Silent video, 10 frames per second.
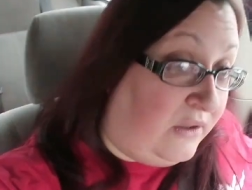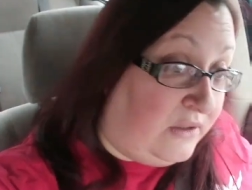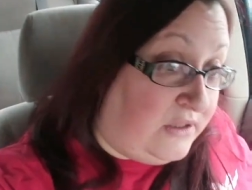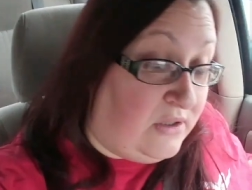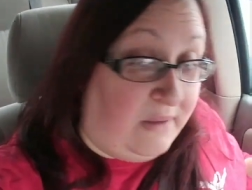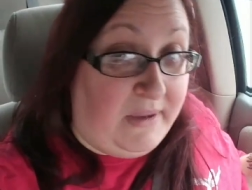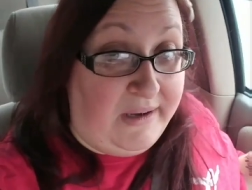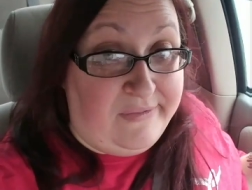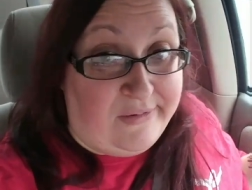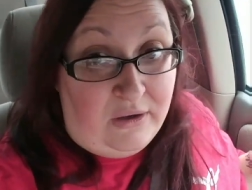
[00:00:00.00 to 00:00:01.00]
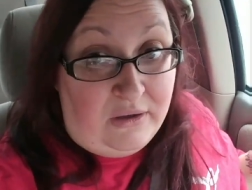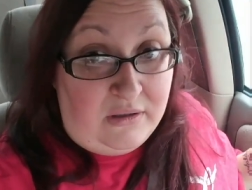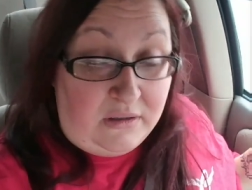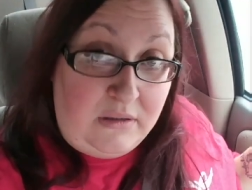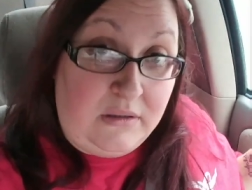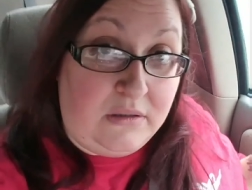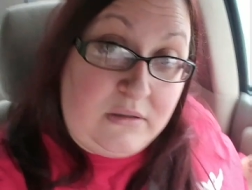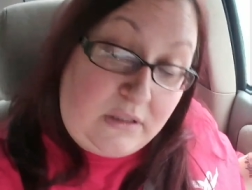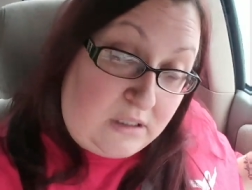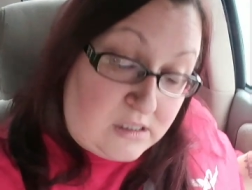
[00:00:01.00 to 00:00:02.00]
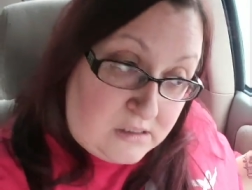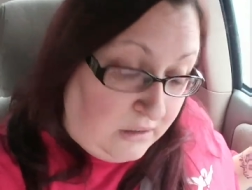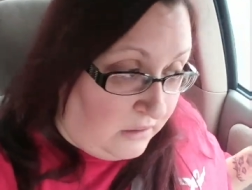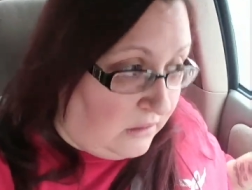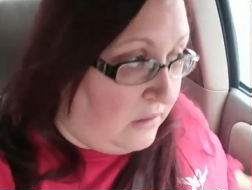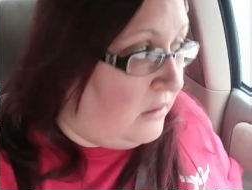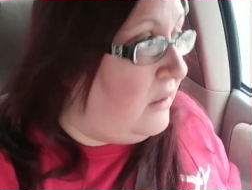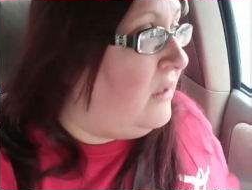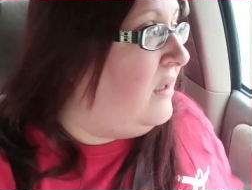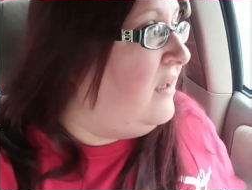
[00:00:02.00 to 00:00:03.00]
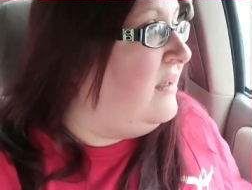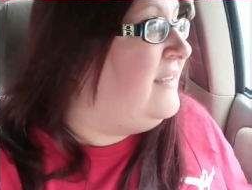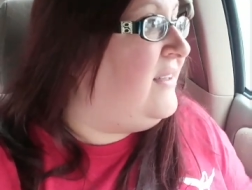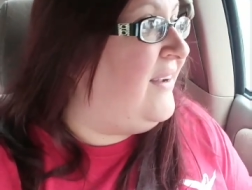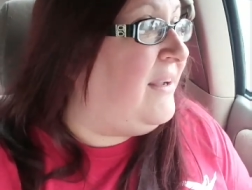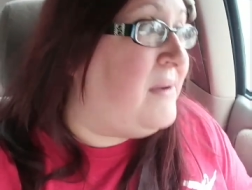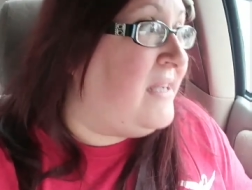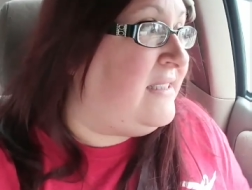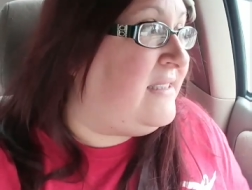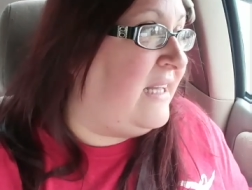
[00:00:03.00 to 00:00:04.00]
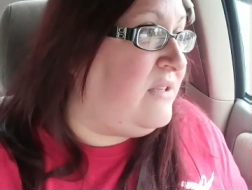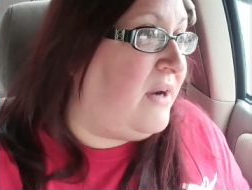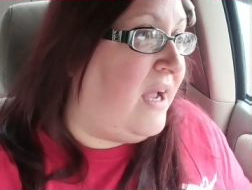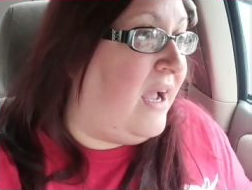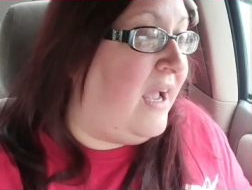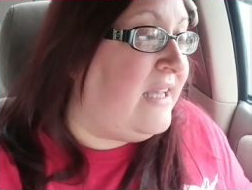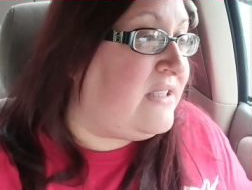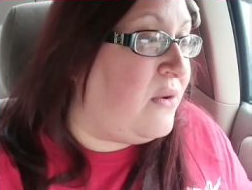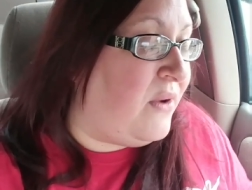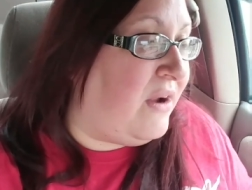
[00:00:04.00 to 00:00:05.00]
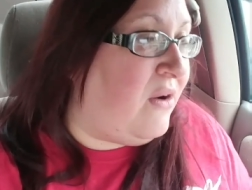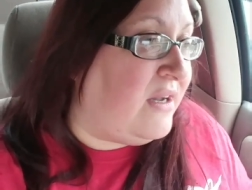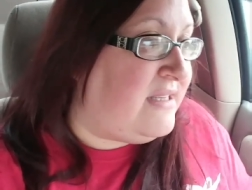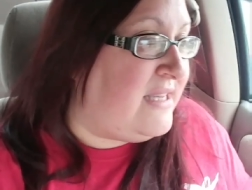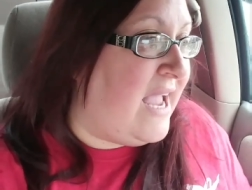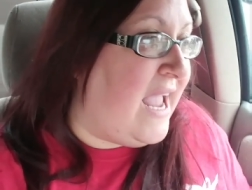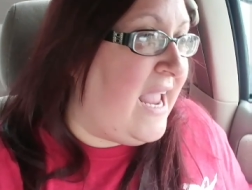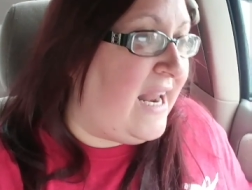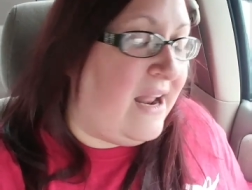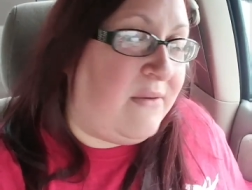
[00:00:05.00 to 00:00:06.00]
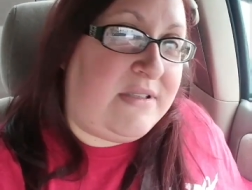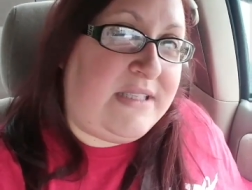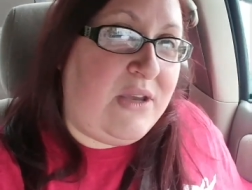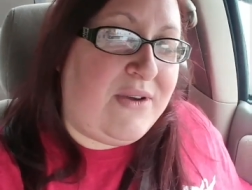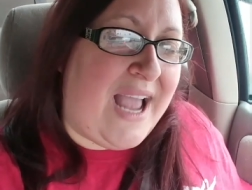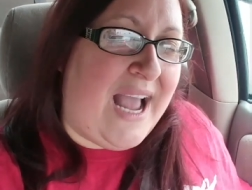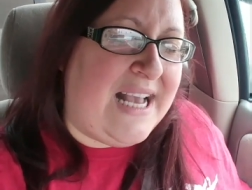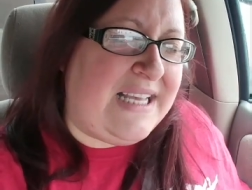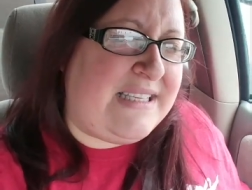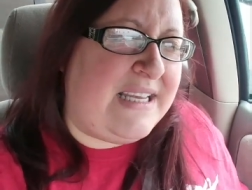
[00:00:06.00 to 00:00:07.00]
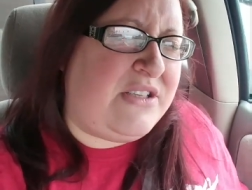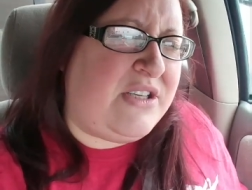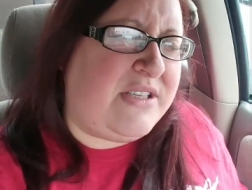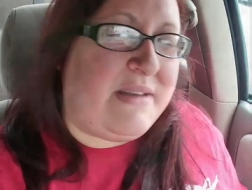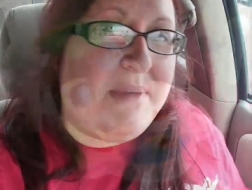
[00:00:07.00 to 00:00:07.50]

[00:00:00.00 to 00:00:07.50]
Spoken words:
it's not my fault, you know? So anyways, that's what is going on today. And I will see you guys in just a